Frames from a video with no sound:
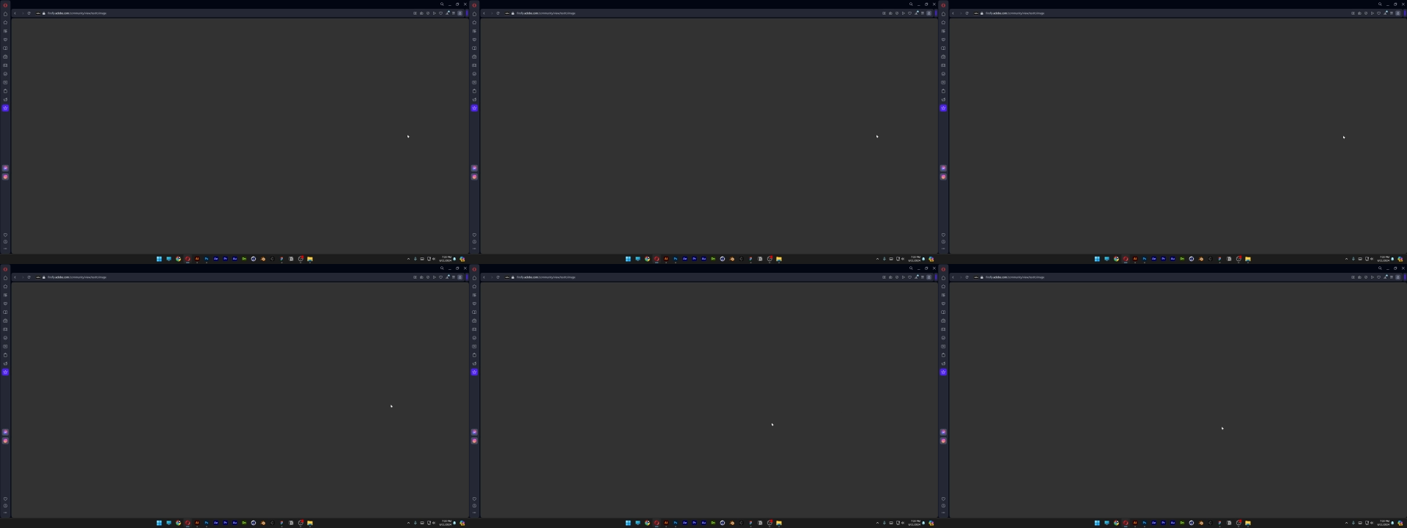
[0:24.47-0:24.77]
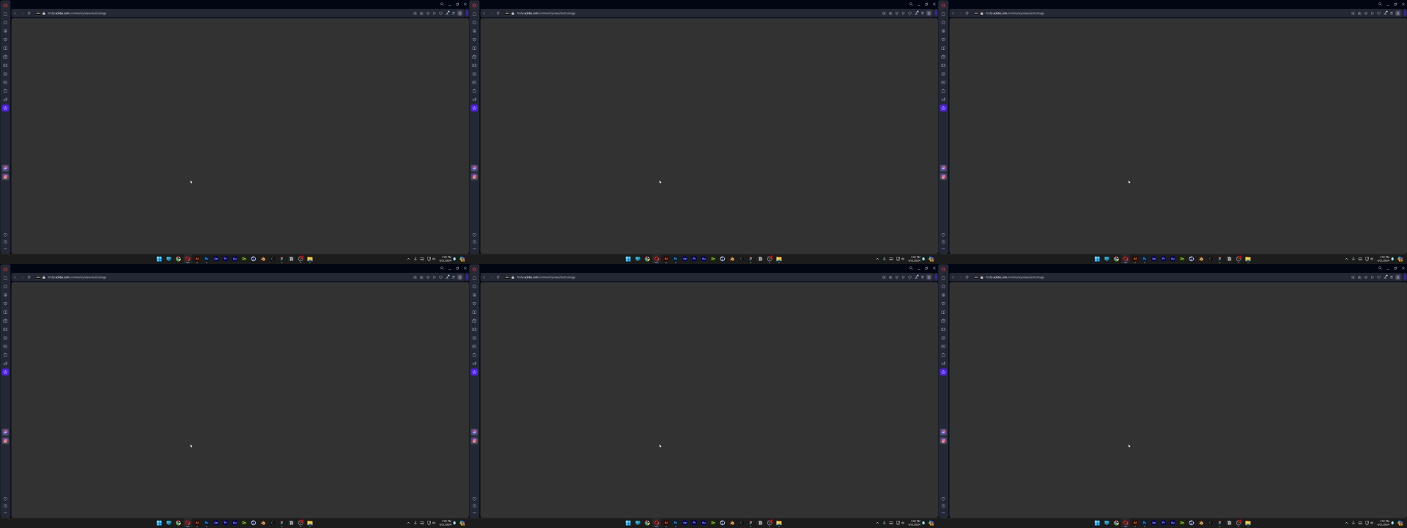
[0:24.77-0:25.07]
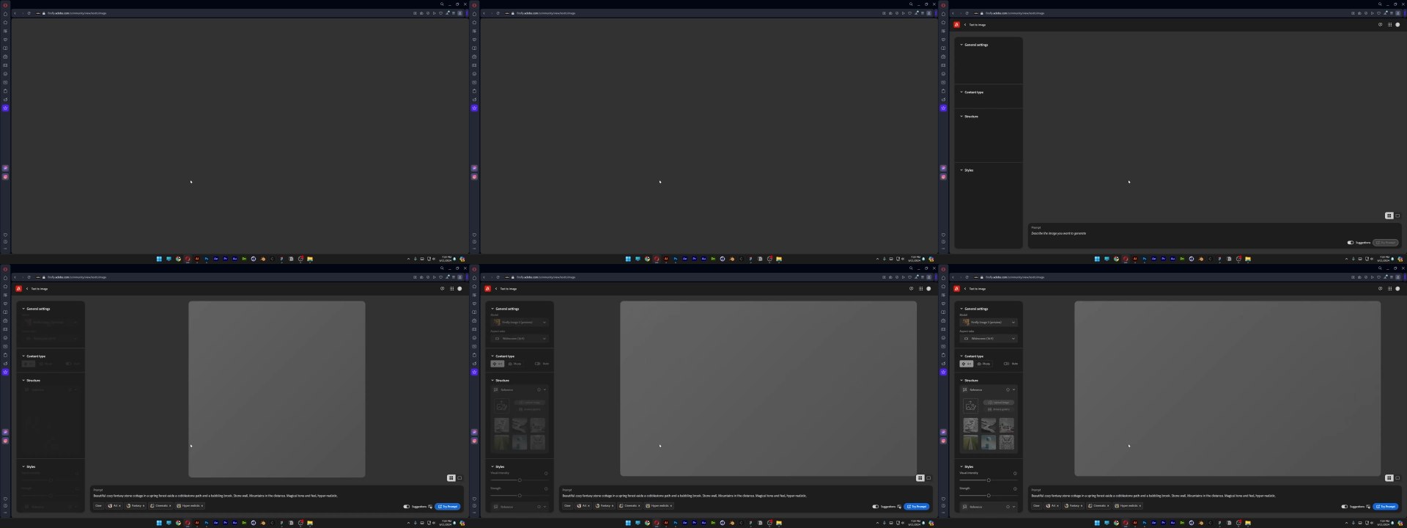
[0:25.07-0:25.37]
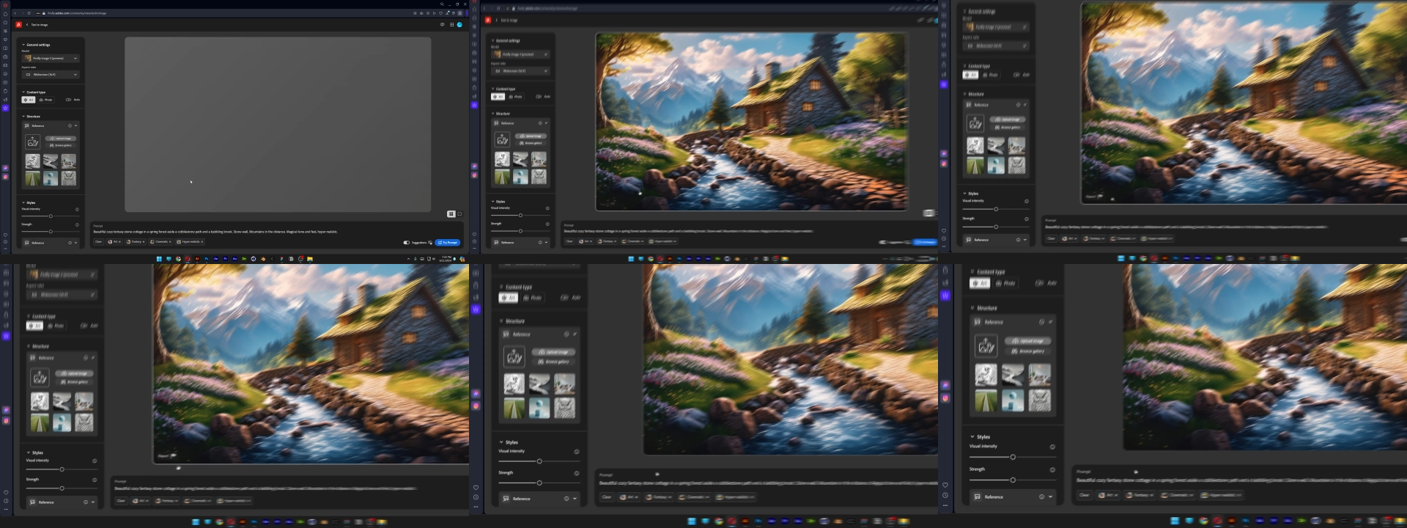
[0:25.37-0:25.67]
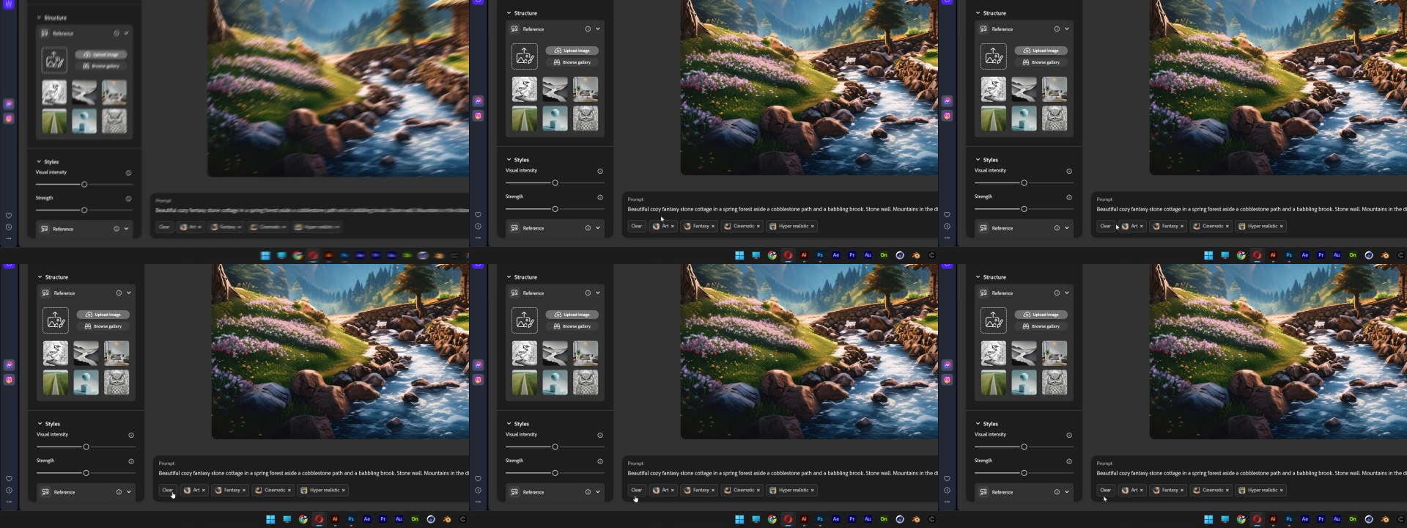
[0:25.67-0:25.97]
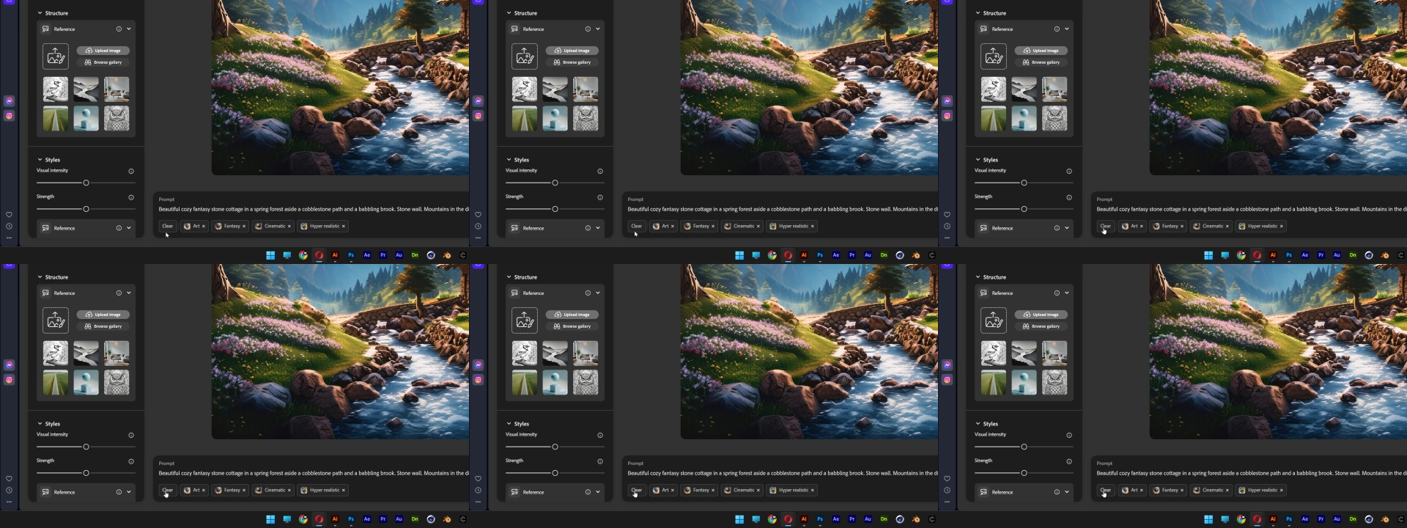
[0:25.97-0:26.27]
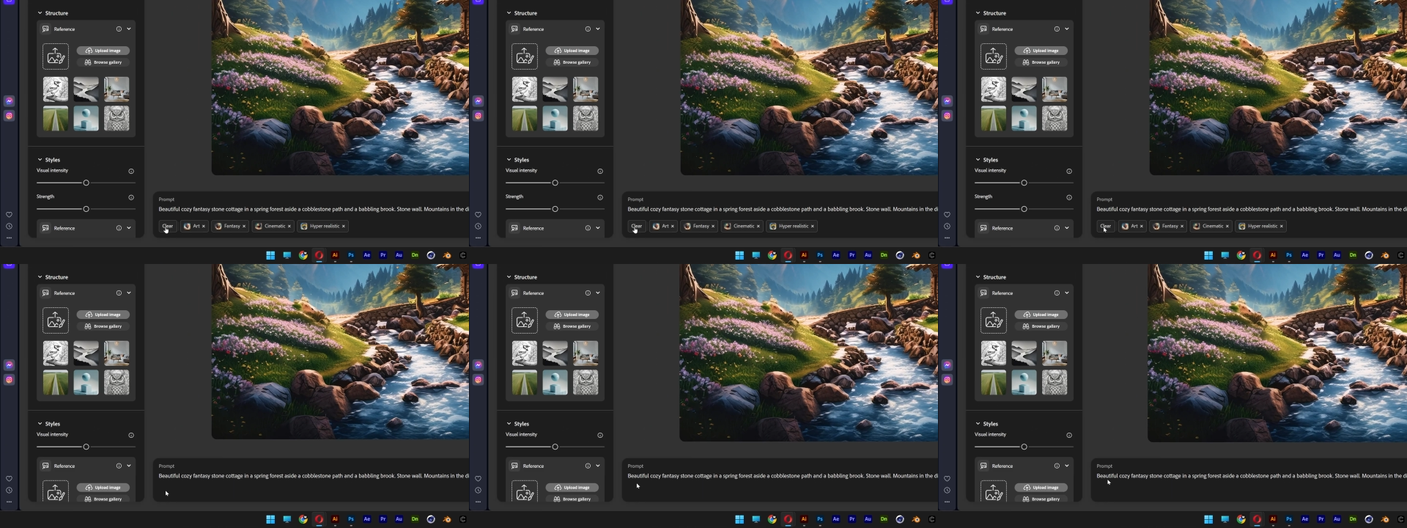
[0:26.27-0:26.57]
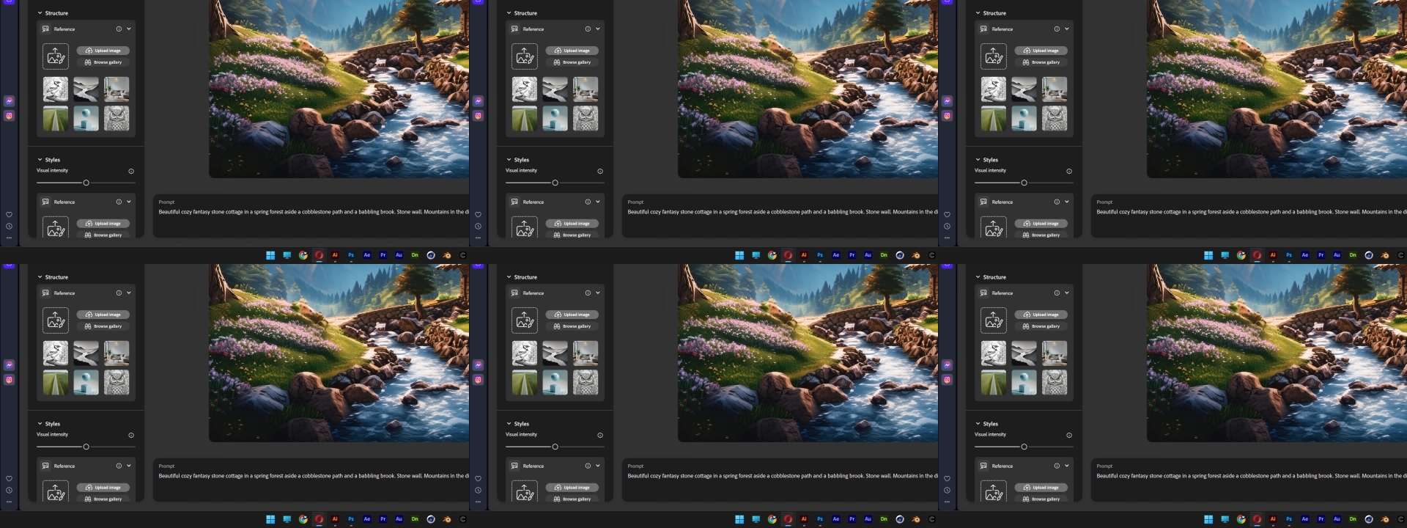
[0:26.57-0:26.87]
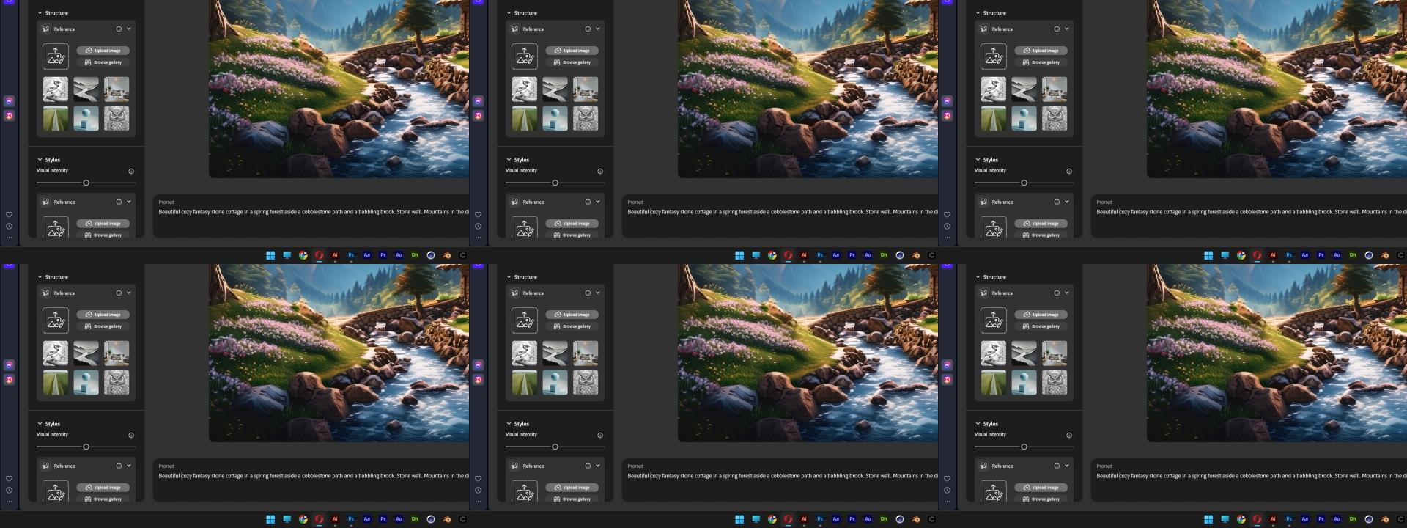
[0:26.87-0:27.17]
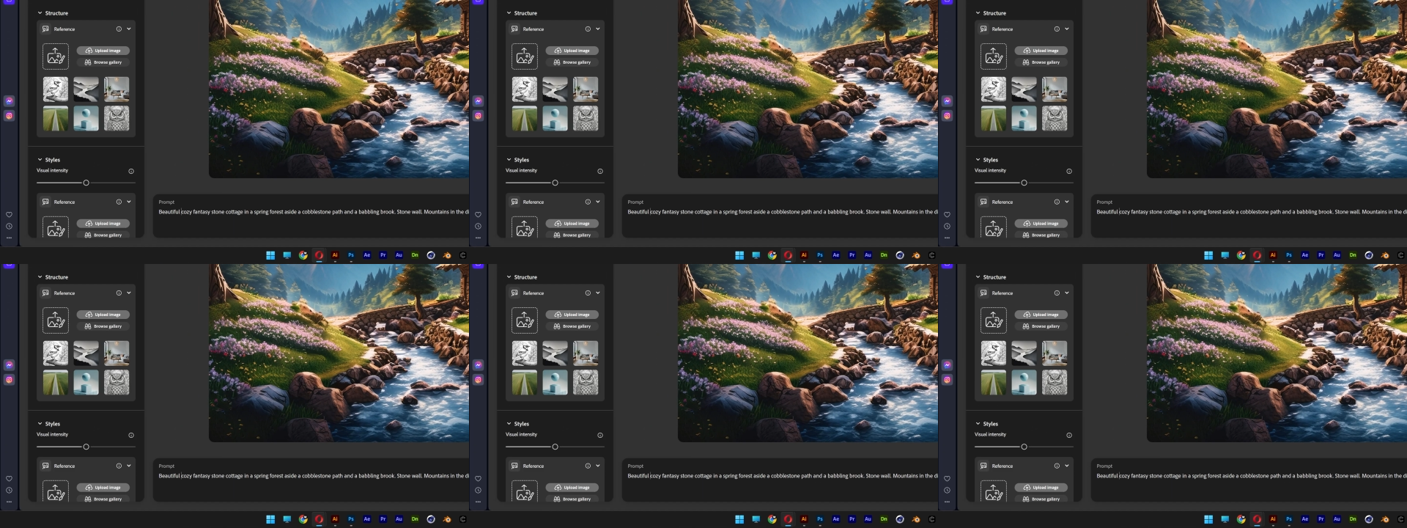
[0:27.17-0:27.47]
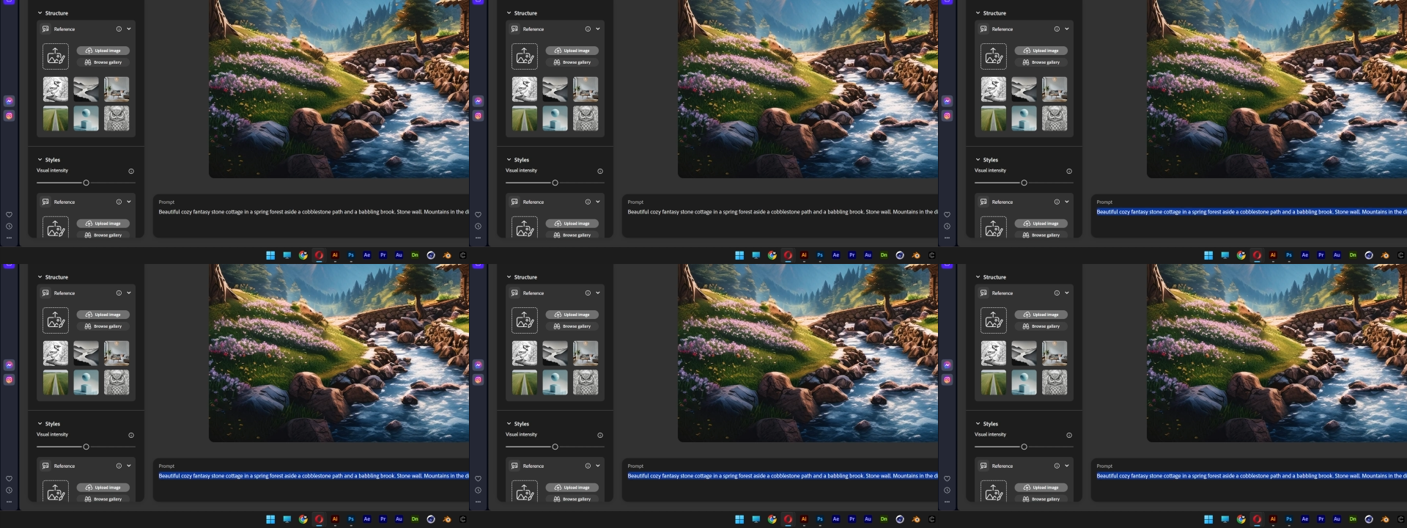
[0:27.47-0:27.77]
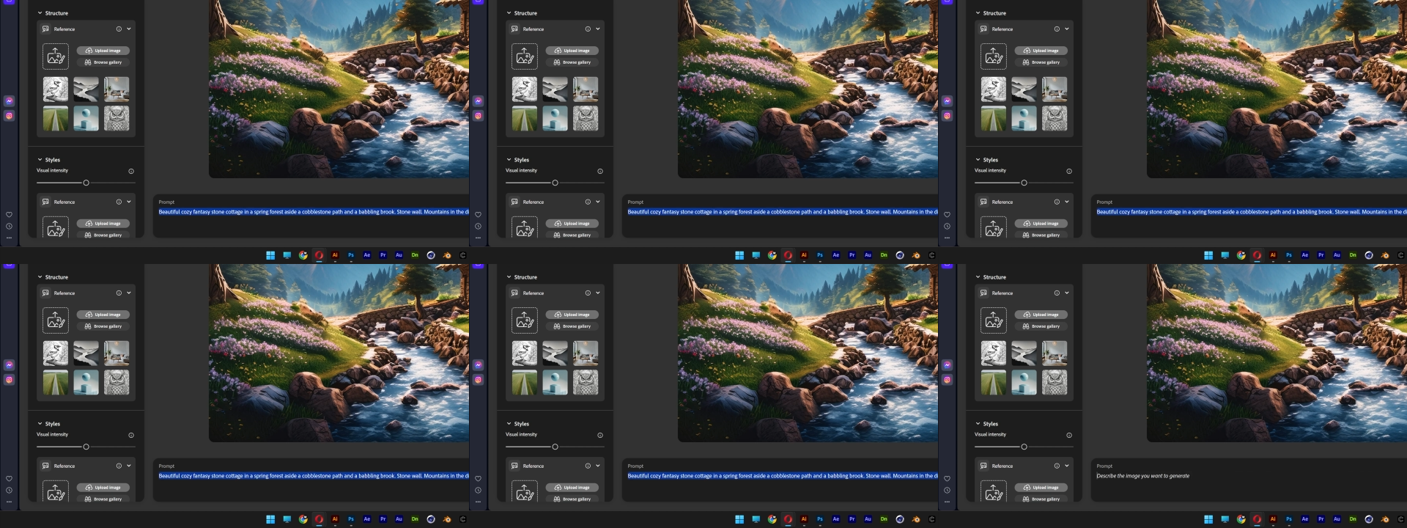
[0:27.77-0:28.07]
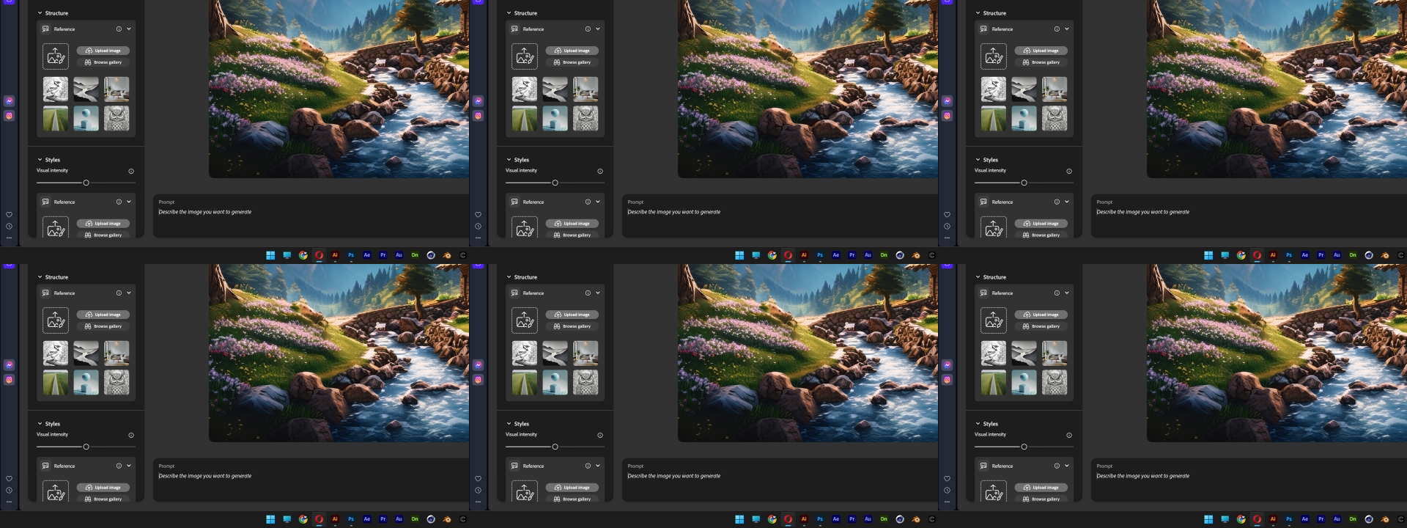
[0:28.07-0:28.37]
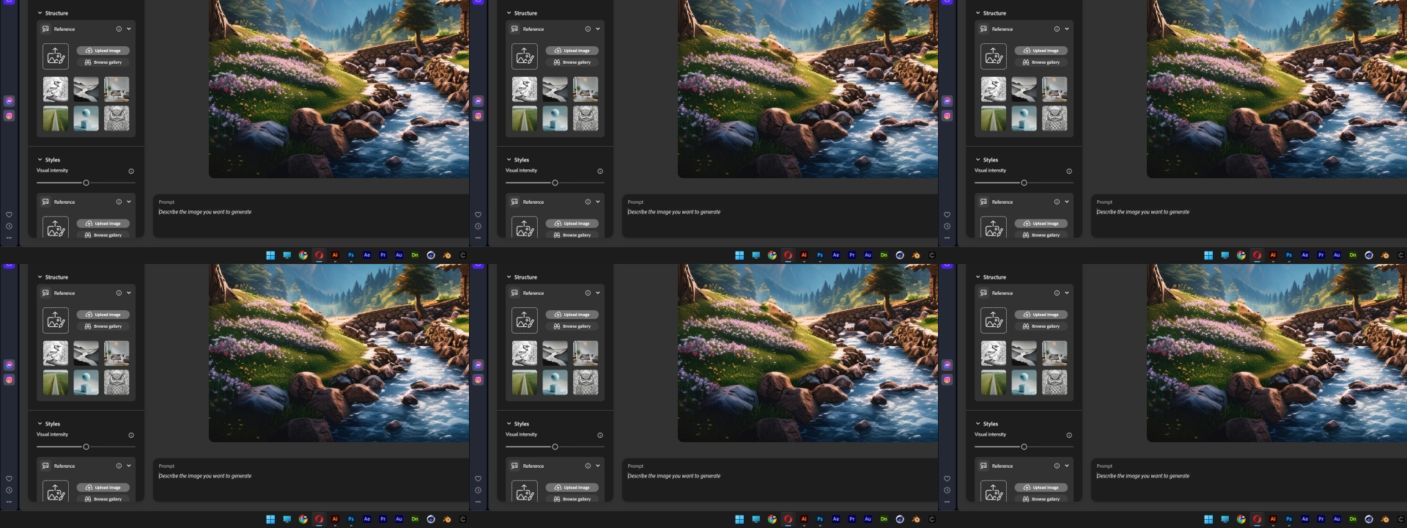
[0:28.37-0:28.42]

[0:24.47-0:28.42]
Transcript: [unreadable: no face in view]